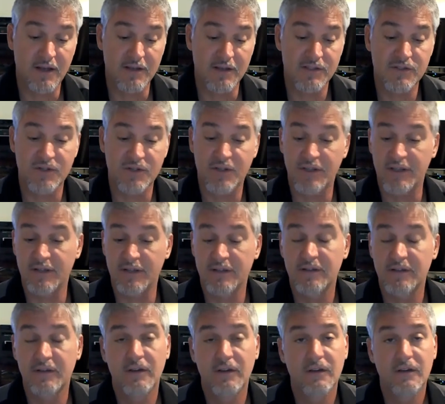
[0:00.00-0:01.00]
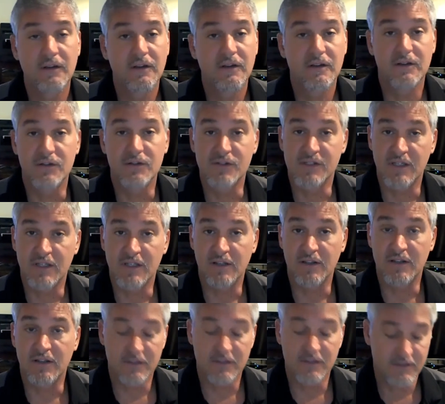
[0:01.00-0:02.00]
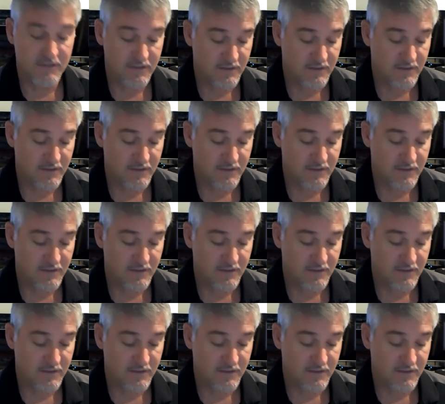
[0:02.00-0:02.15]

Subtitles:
Australia, New Zealand,